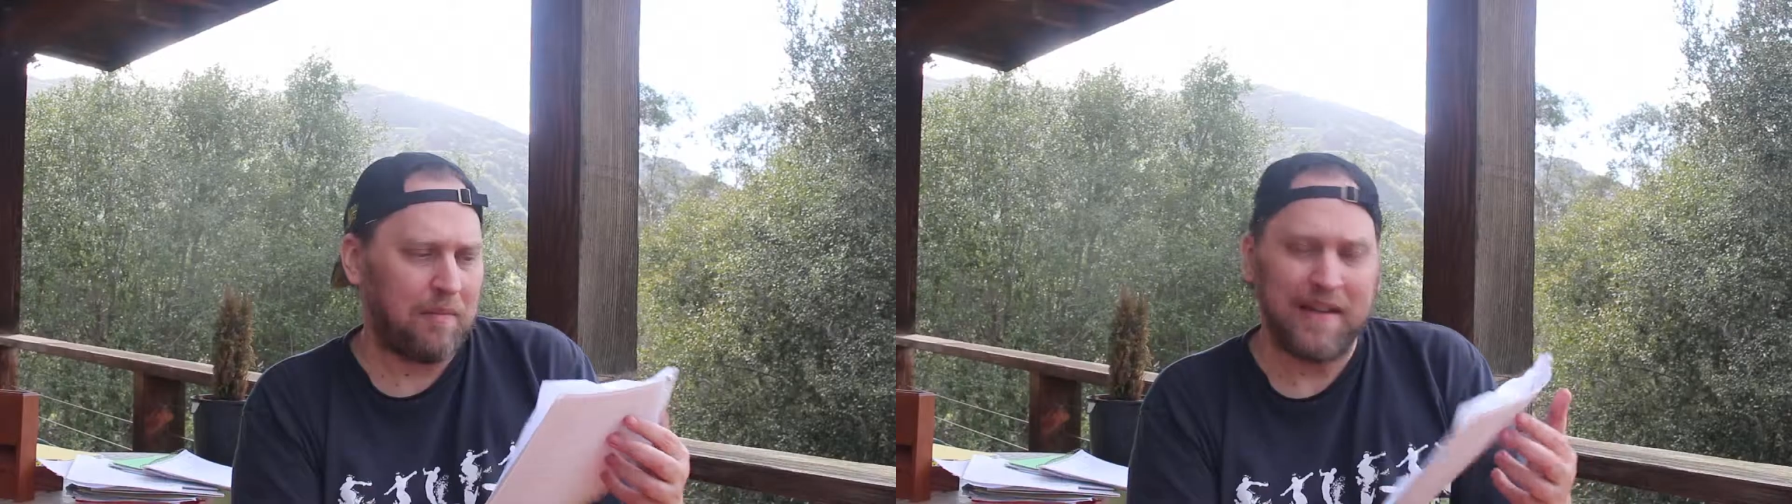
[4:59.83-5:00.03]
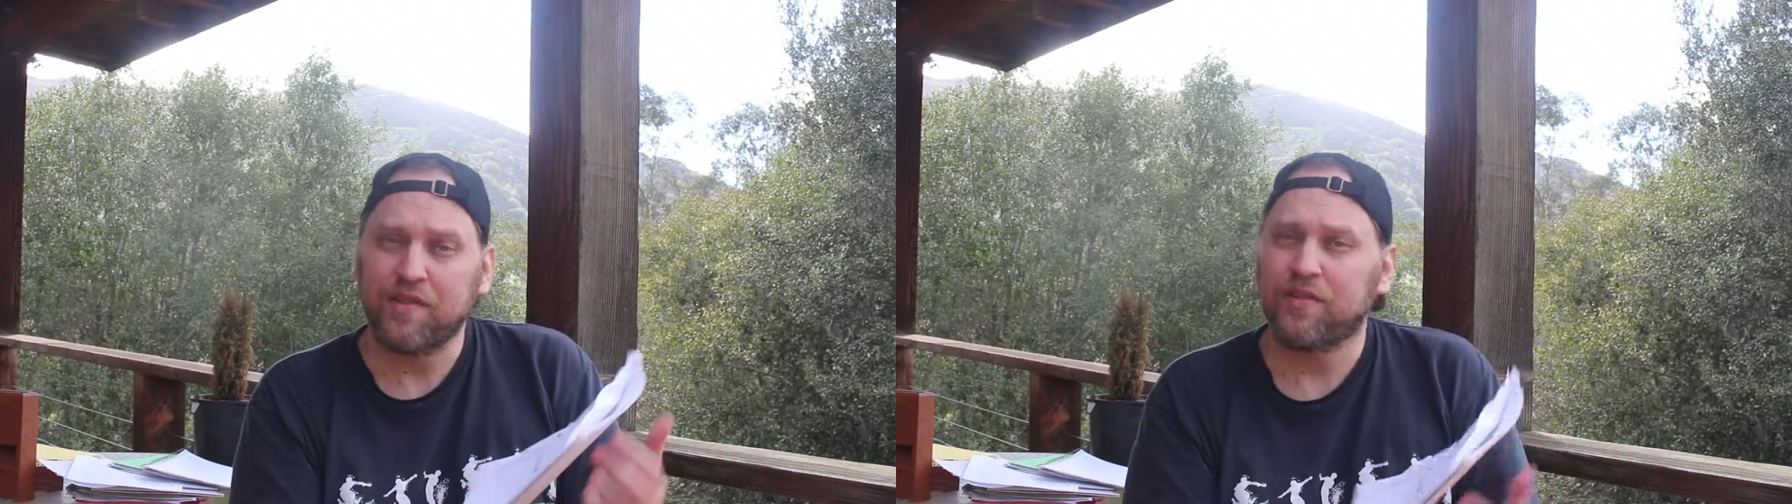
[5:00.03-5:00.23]

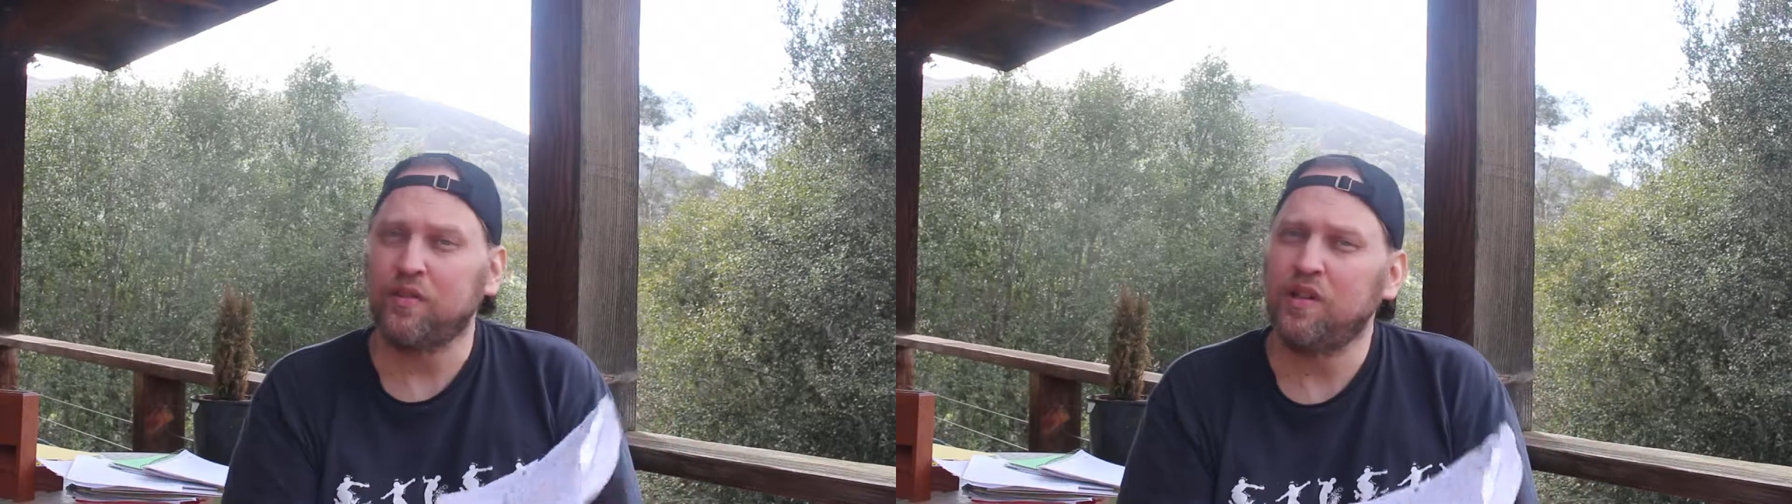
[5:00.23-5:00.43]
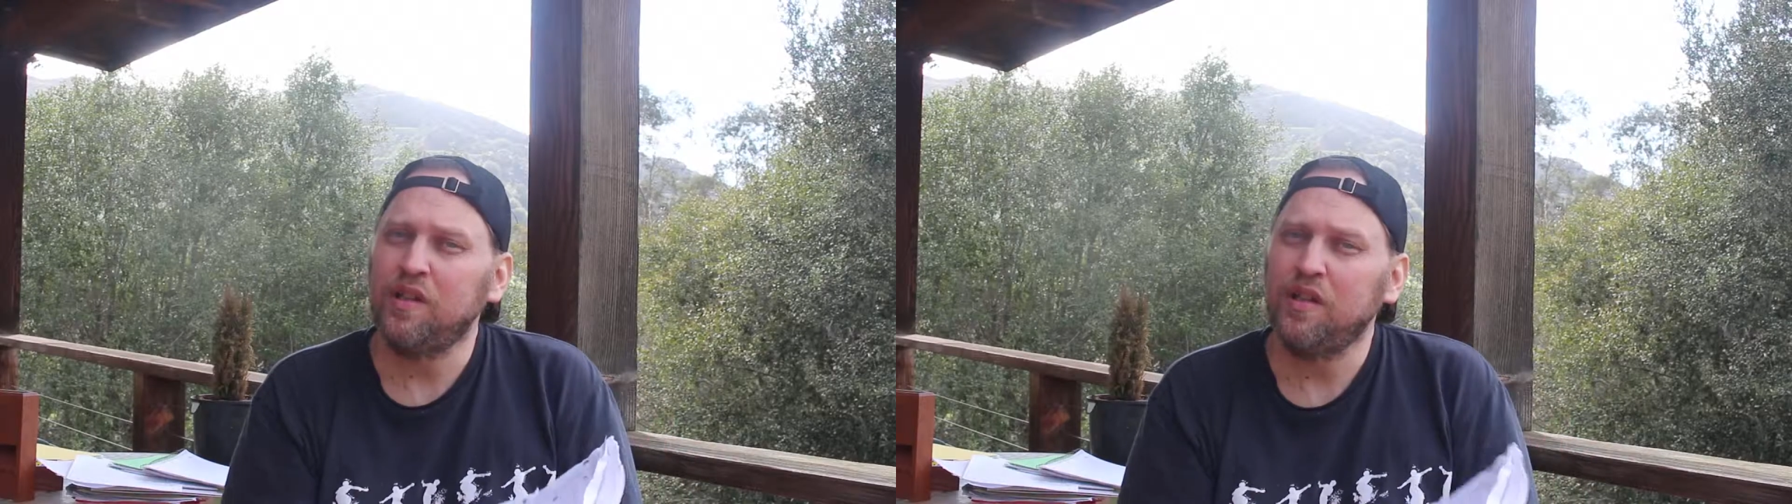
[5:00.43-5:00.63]
make
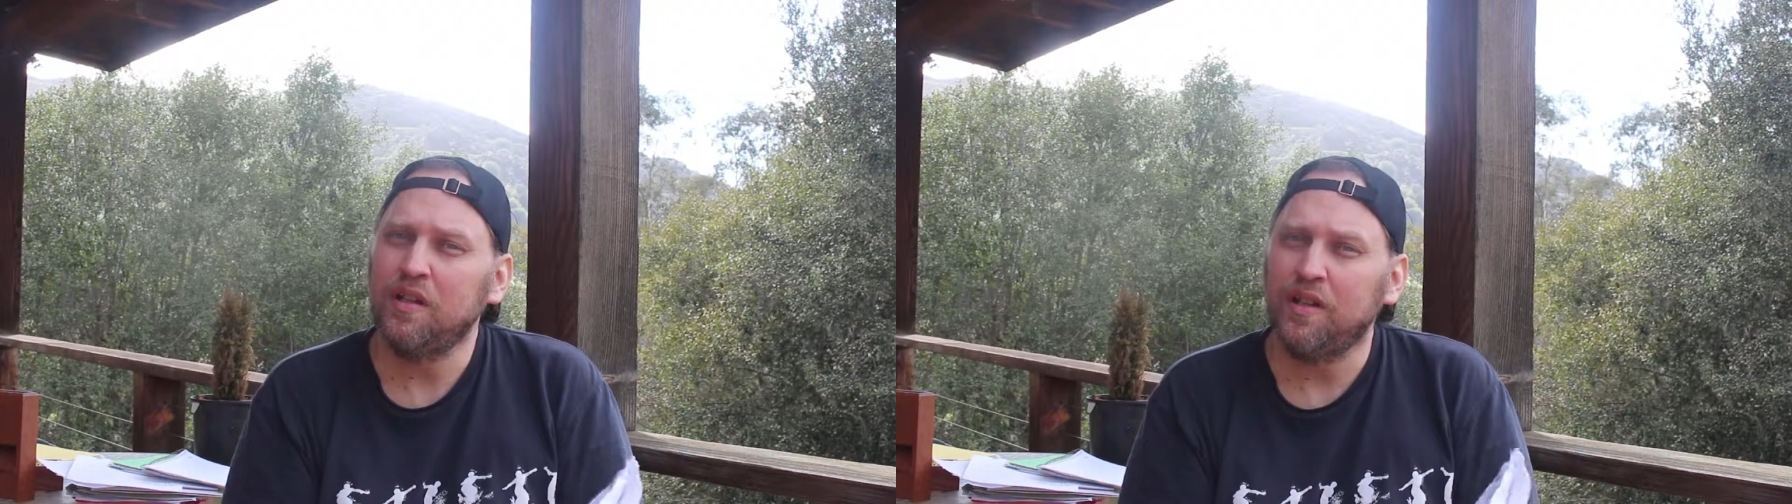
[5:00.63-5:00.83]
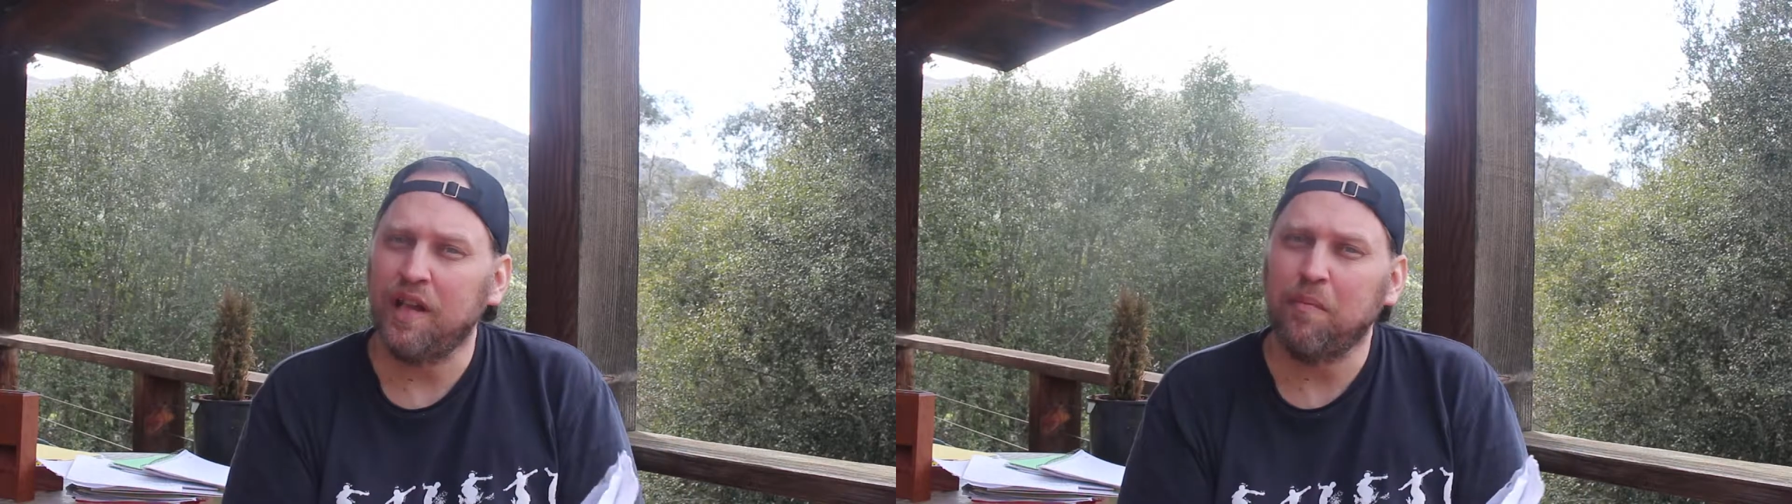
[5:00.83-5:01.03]

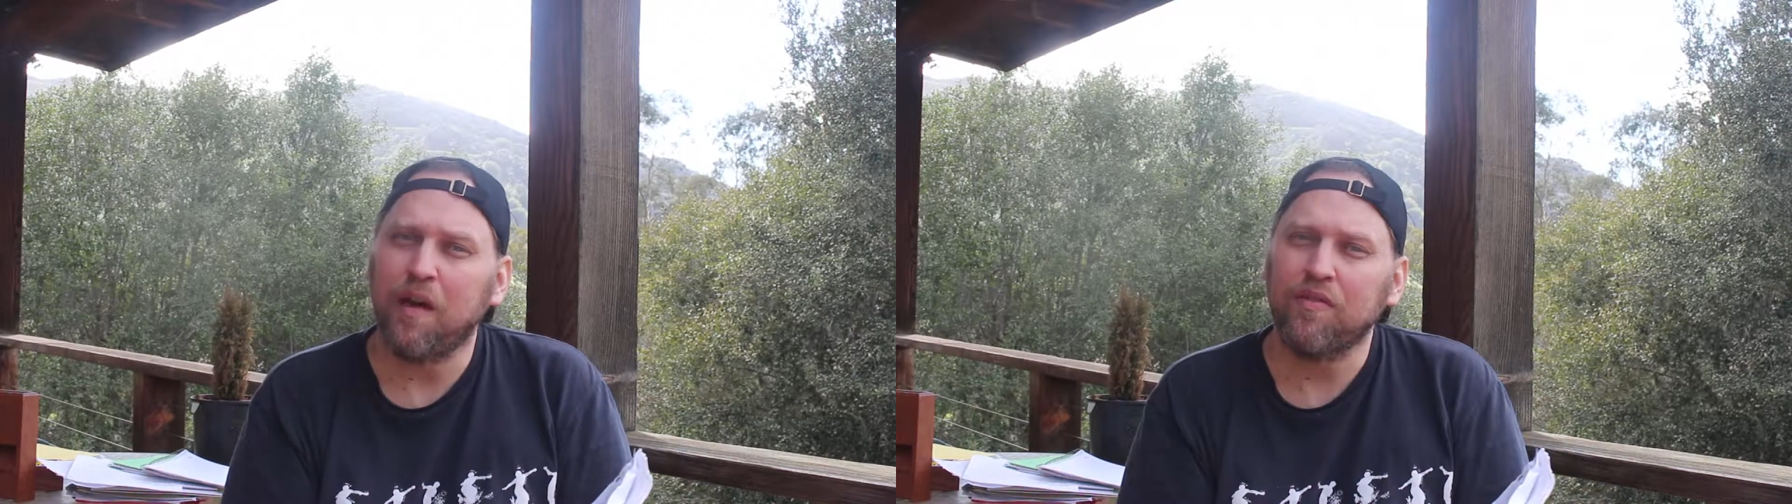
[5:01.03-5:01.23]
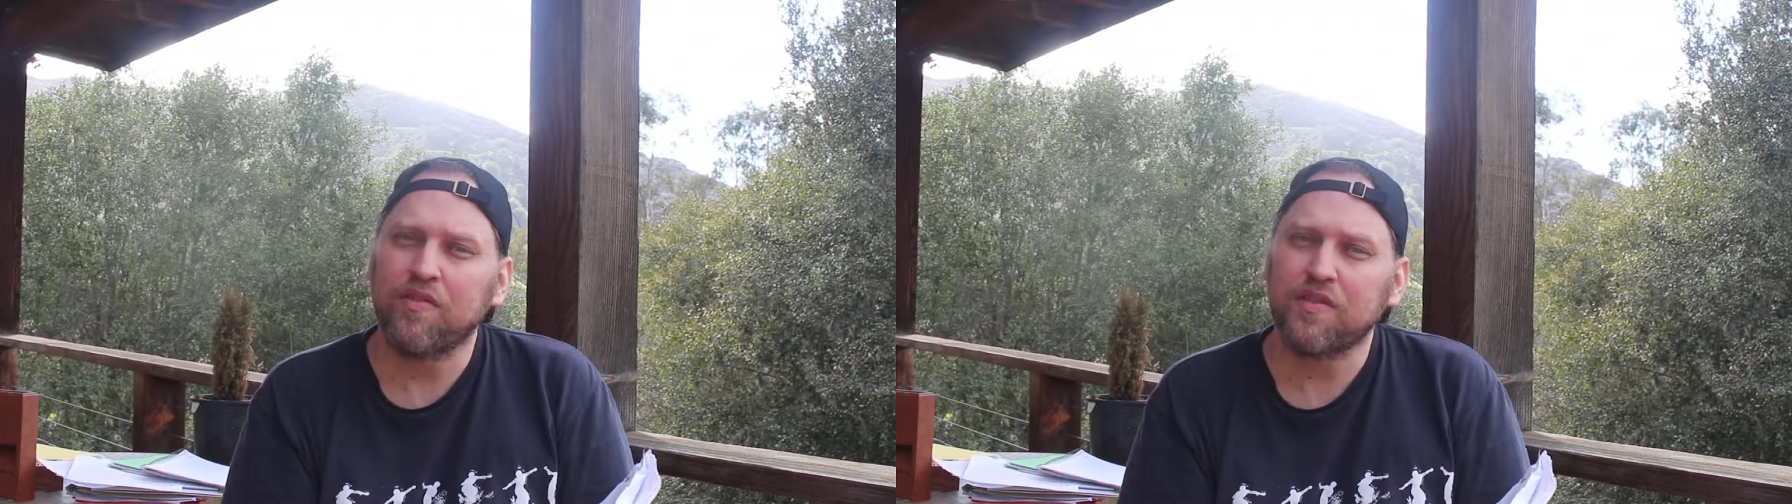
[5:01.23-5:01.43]
30-day
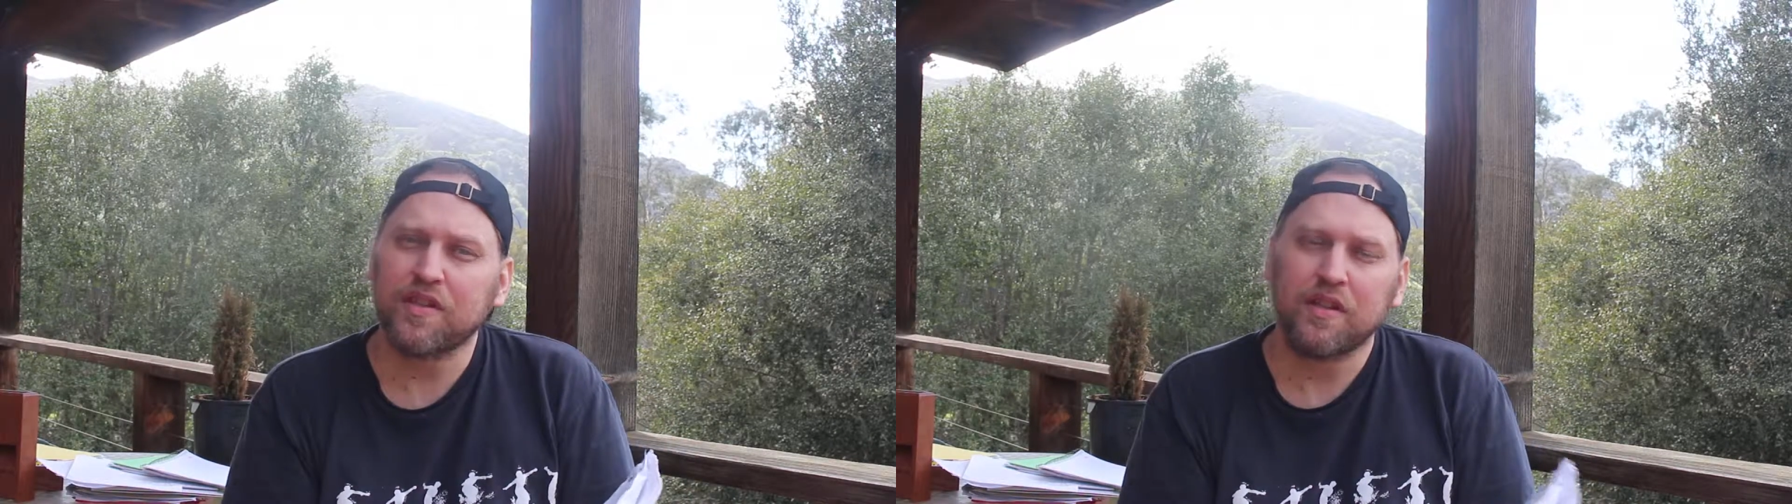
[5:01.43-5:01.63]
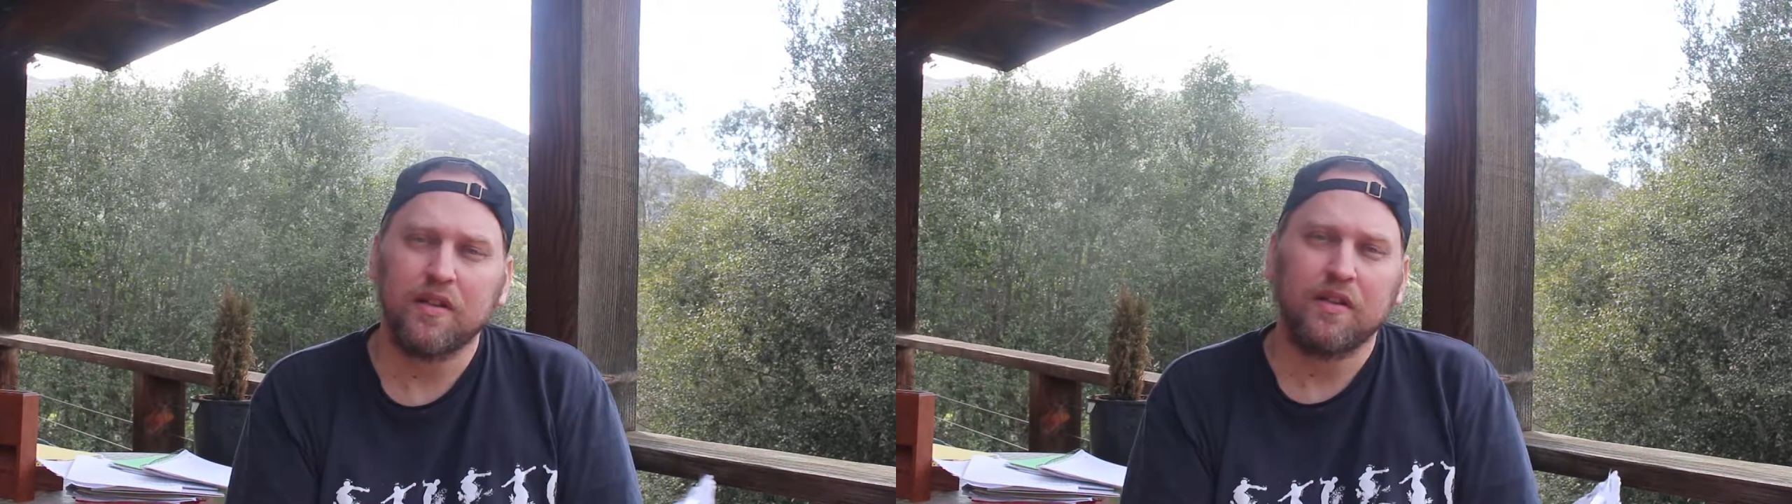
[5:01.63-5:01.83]
months.